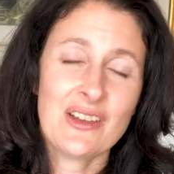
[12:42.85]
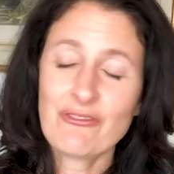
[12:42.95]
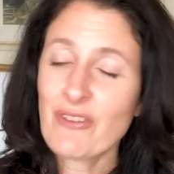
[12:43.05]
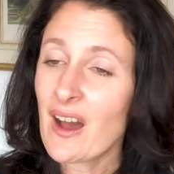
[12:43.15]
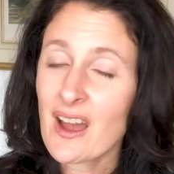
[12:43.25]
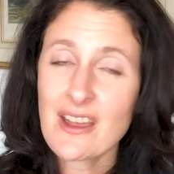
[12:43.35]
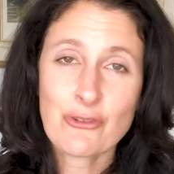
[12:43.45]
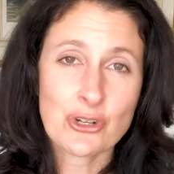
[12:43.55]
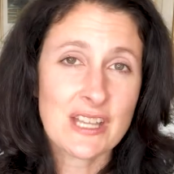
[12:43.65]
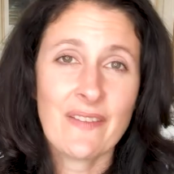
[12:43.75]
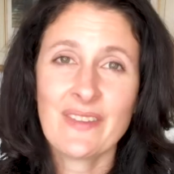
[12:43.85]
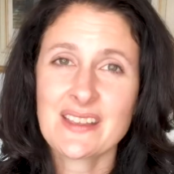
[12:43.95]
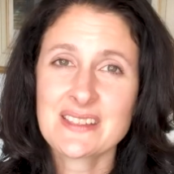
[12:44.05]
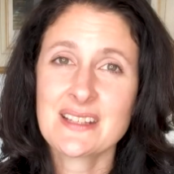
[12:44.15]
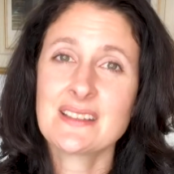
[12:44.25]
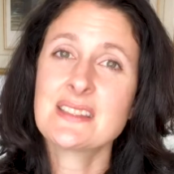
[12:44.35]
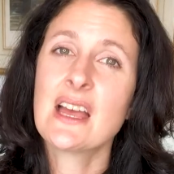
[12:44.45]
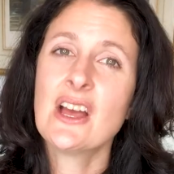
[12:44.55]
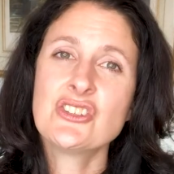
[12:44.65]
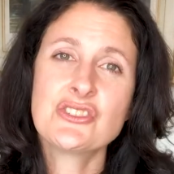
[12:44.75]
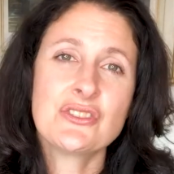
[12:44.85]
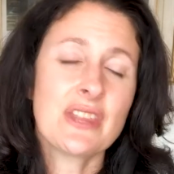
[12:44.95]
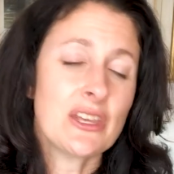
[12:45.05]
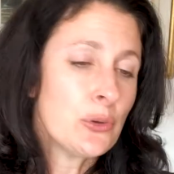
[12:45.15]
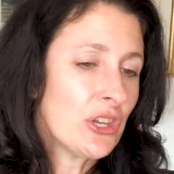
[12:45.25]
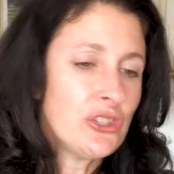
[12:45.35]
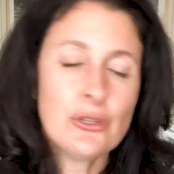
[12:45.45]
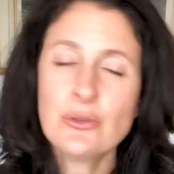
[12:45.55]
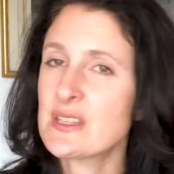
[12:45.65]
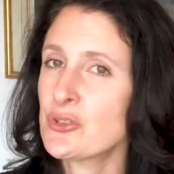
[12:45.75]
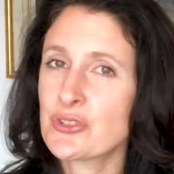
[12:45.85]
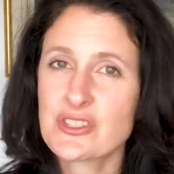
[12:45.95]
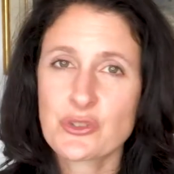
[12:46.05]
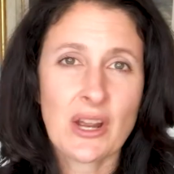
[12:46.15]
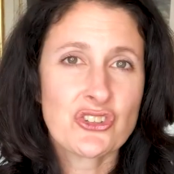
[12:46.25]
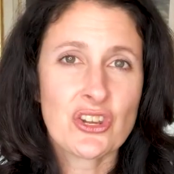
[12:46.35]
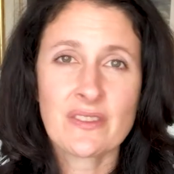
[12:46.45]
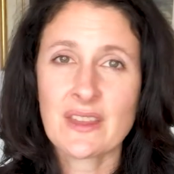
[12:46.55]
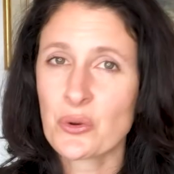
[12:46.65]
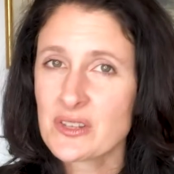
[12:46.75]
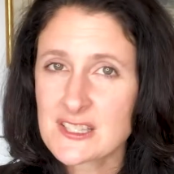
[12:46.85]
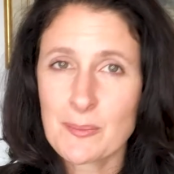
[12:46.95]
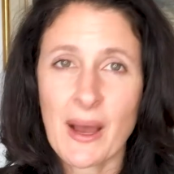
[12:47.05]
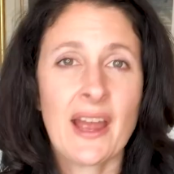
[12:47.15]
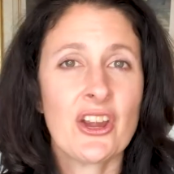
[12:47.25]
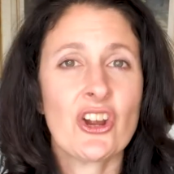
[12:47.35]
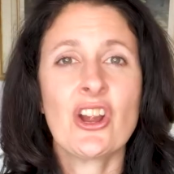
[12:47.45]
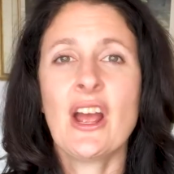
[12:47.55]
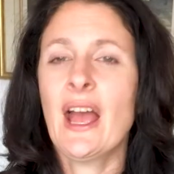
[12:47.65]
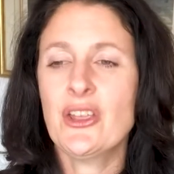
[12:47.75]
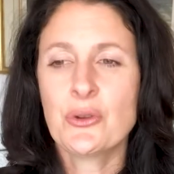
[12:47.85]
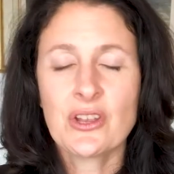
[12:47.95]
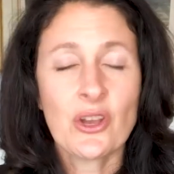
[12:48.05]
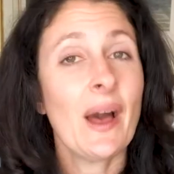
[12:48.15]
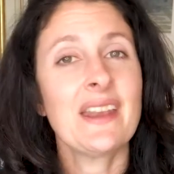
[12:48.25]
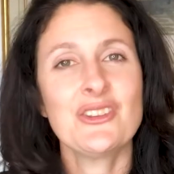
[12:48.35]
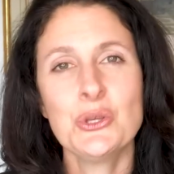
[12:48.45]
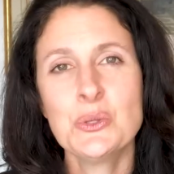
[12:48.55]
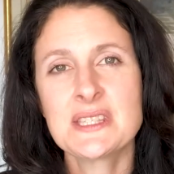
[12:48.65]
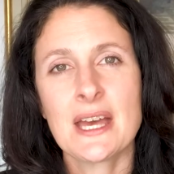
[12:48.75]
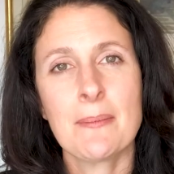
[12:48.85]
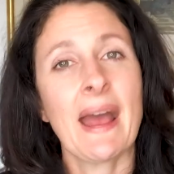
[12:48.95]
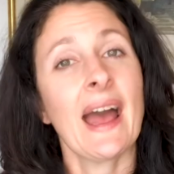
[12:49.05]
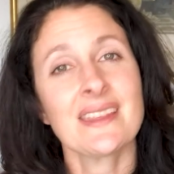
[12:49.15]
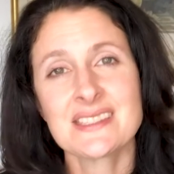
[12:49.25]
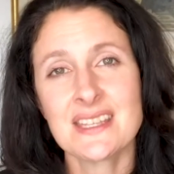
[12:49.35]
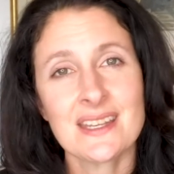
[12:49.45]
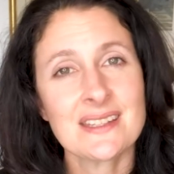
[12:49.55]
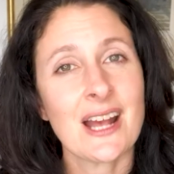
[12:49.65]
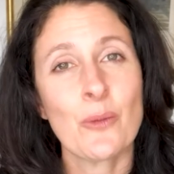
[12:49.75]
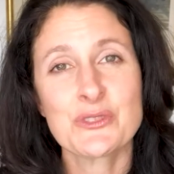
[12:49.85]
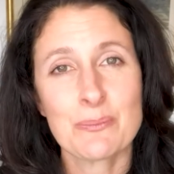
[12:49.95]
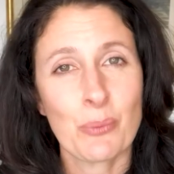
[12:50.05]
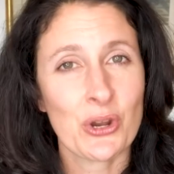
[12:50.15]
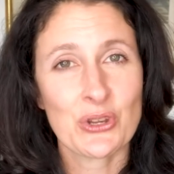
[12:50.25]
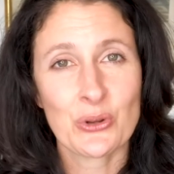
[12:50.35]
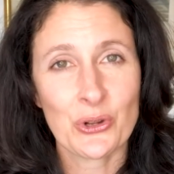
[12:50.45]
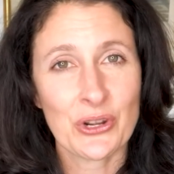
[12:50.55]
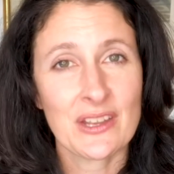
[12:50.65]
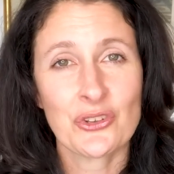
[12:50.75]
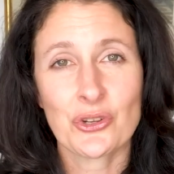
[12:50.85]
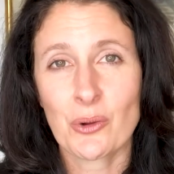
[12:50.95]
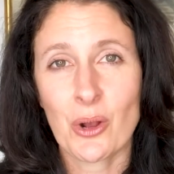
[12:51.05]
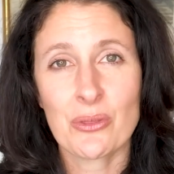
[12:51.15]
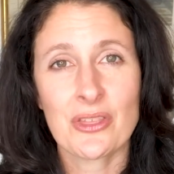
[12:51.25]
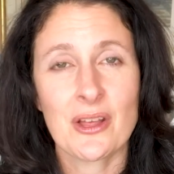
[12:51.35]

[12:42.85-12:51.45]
5 or 10 lessons that you can use at your discretion. They don't expire. You can go ahead and use them as needed to help support your learning and your growth.